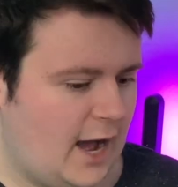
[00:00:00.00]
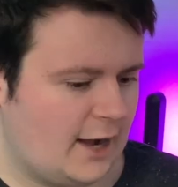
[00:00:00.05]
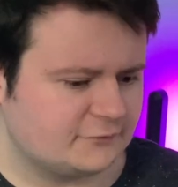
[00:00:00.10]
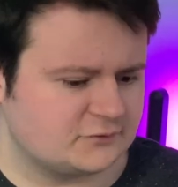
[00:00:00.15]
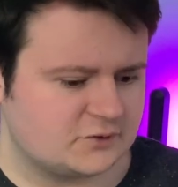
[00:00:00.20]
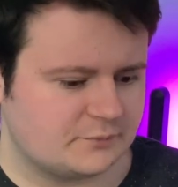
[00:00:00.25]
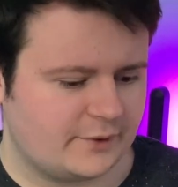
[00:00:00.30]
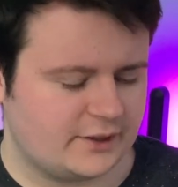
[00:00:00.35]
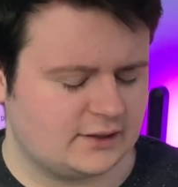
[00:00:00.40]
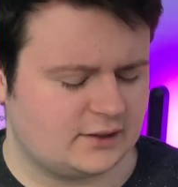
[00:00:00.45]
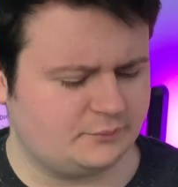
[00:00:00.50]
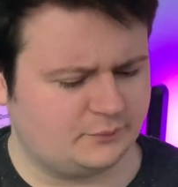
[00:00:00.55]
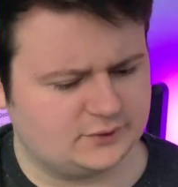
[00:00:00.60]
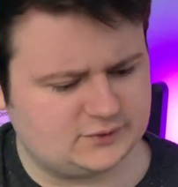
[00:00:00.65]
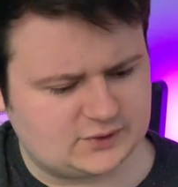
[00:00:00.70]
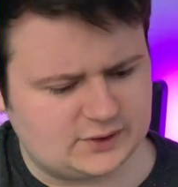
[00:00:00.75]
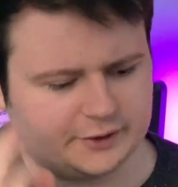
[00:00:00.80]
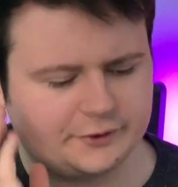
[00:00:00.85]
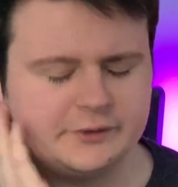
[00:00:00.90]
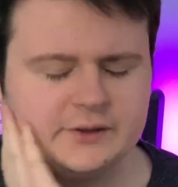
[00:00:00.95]
After making my
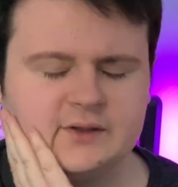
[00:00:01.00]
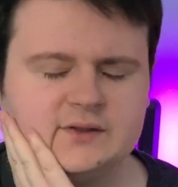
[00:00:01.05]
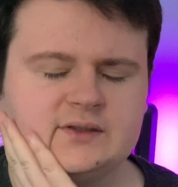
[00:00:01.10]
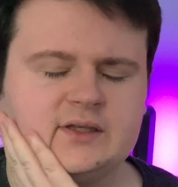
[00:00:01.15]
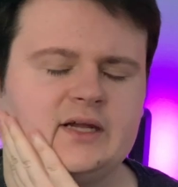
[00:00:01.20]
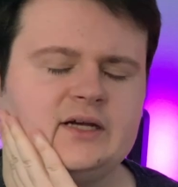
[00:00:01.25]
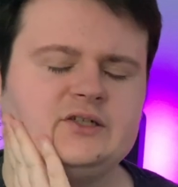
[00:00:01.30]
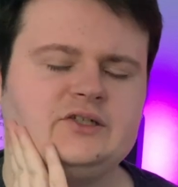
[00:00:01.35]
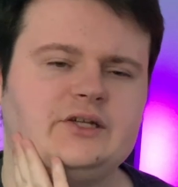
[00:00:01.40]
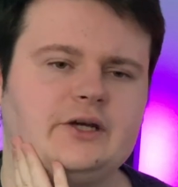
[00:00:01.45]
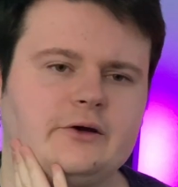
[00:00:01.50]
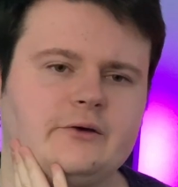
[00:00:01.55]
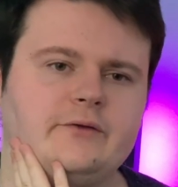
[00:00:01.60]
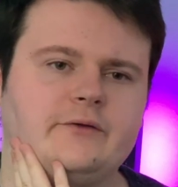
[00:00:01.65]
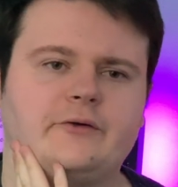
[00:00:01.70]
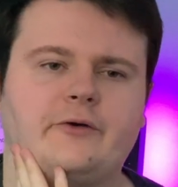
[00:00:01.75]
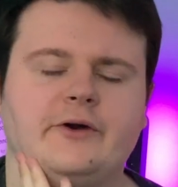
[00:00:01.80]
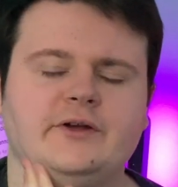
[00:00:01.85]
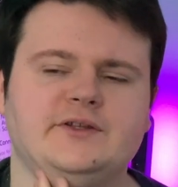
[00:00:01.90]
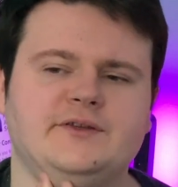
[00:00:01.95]
series last year on
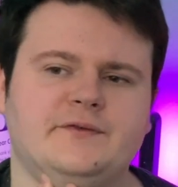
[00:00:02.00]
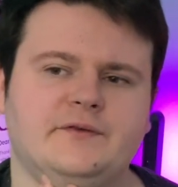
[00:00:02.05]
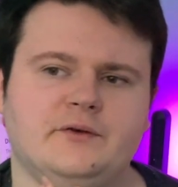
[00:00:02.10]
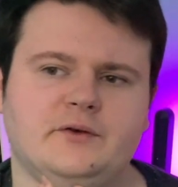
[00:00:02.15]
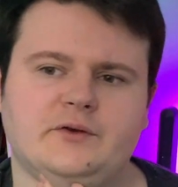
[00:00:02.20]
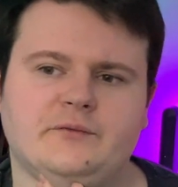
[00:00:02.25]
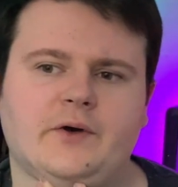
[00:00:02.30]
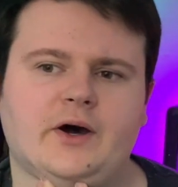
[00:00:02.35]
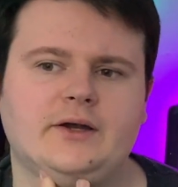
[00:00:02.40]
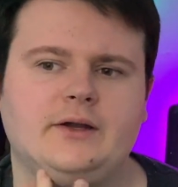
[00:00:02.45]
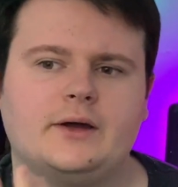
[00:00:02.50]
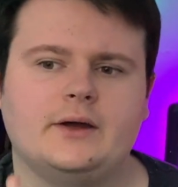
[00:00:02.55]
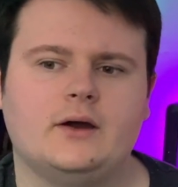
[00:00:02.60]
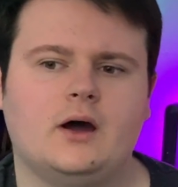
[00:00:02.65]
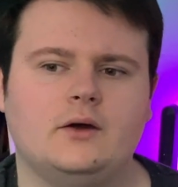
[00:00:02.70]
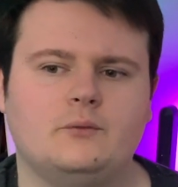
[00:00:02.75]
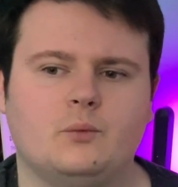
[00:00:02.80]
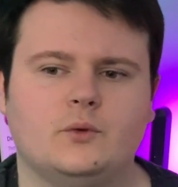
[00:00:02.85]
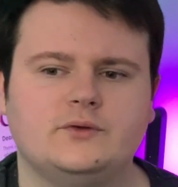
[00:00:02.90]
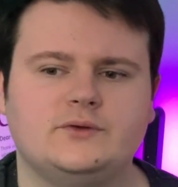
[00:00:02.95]
the creative divide,
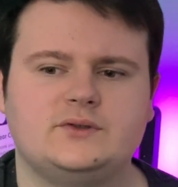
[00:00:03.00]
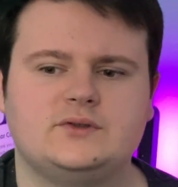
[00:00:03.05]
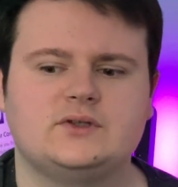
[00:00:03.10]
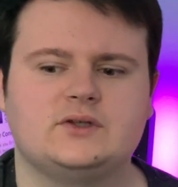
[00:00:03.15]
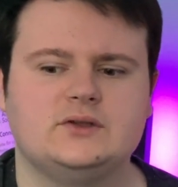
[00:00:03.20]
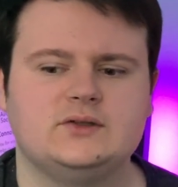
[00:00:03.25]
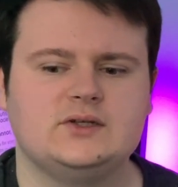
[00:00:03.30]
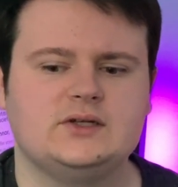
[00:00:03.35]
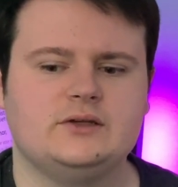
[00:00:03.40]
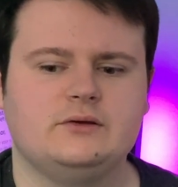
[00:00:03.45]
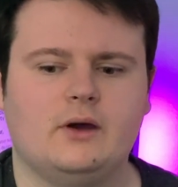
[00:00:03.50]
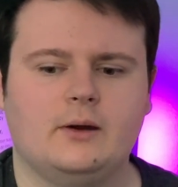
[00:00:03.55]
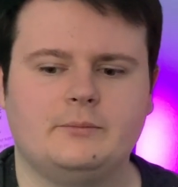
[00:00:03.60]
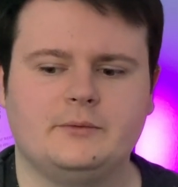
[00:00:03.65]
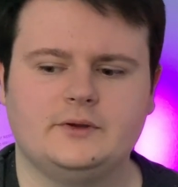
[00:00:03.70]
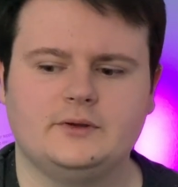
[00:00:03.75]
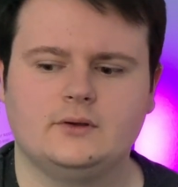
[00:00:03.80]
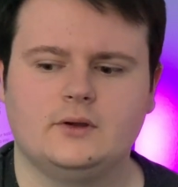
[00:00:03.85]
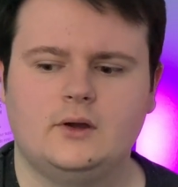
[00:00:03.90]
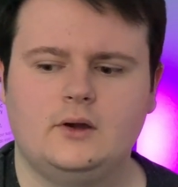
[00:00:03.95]
I wanted to continue
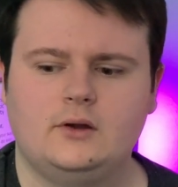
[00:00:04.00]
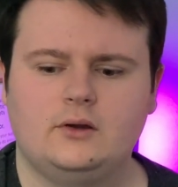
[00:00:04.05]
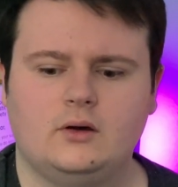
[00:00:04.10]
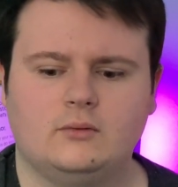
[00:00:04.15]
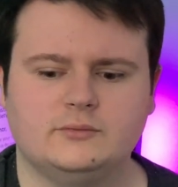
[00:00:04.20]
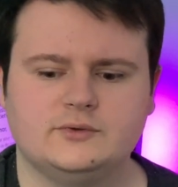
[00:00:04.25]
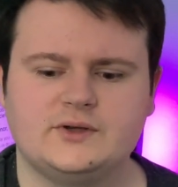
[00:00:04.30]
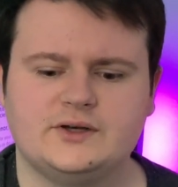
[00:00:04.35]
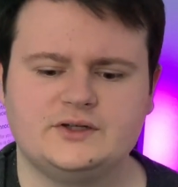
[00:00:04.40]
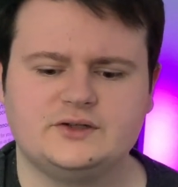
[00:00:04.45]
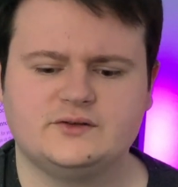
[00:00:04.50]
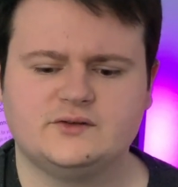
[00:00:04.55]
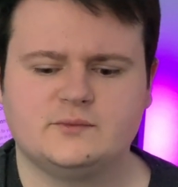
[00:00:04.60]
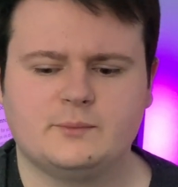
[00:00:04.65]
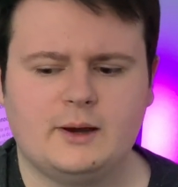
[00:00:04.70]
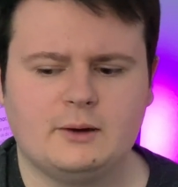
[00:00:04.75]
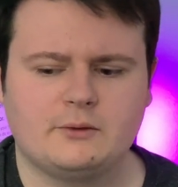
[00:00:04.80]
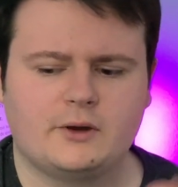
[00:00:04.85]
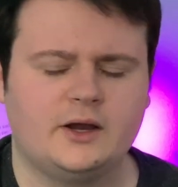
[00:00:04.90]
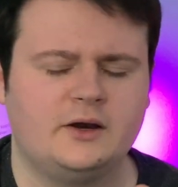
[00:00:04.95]
having conversations
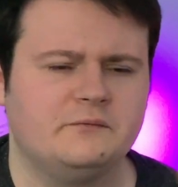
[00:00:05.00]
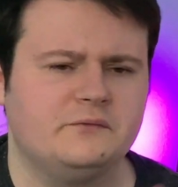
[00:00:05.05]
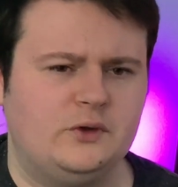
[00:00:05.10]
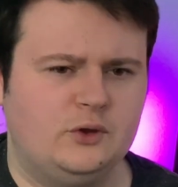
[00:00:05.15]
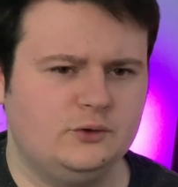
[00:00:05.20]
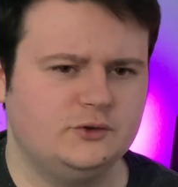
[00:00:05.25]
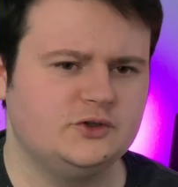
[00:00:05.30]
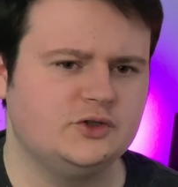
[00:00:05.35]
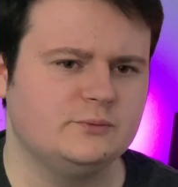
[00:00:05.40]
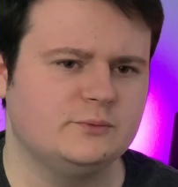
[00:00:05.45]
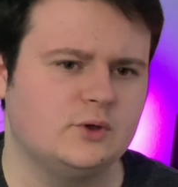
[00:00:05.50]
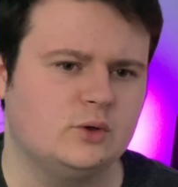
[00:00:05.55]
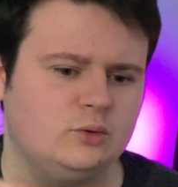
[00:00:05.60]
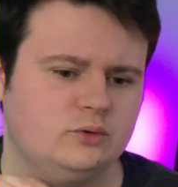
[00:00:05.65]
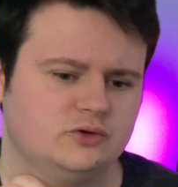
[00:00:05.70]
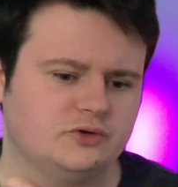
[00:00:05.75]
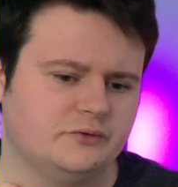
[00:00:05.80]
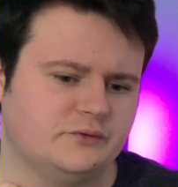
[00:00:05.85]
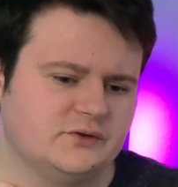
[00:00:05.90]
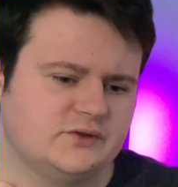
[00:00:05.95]
about kind of YouTube
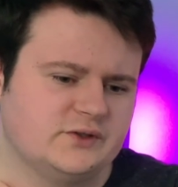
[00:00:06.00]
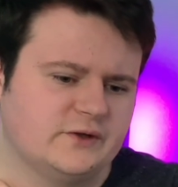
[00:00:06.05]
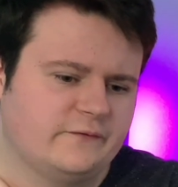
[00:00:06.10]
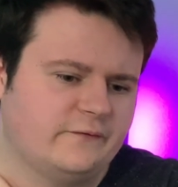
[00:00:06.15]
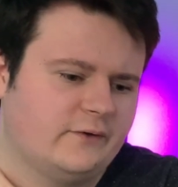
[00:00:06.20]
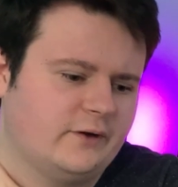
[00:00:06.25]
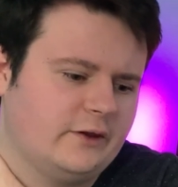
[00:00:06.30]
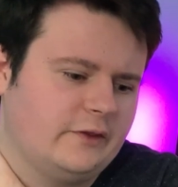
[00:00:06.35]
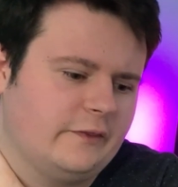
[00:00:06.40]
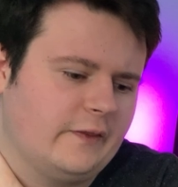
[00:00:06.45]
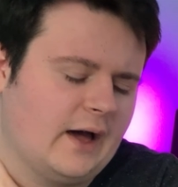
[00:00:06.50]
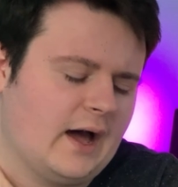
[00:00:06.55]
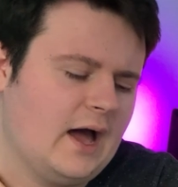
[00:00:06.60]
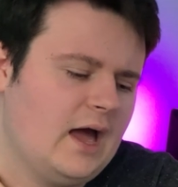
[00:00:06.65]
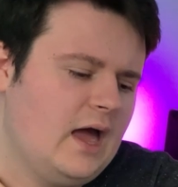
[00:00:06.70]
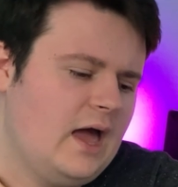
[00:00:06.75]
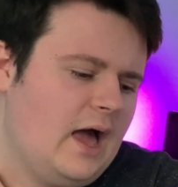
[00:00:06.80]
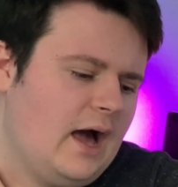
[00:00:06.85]
culture and stuff like that.